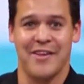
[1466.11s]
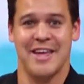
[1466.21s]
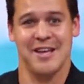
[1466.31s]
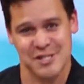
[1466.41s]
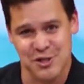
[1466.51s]

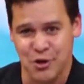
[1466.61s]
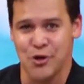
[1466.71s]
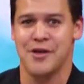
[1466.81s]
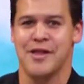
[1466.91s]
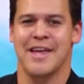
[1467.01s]
He is
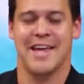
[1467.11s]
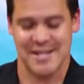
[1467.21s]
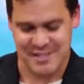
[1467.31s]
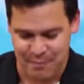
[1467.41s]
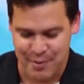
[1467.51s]
good, He
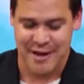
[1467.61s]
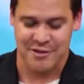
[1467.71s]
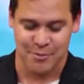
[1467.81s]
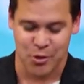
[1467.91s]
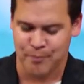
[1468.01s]
is
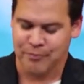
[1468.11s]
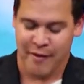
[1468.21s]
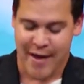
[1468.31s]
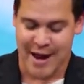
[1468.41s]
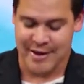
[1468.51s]
dependable,
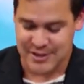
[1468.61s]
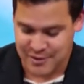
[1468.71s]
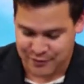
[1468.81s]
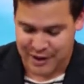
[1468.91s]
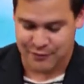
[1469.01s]
and He
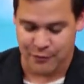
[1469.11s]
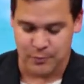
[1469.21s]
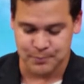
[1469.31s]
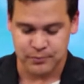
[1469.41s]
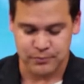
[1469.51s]
is faithful.